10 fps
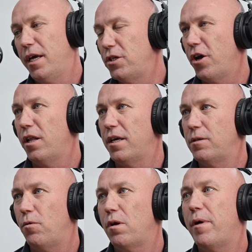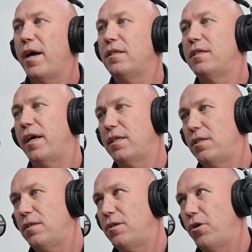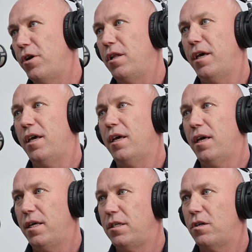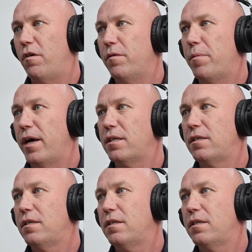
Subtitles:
internally is water-based, externally is solvent-based.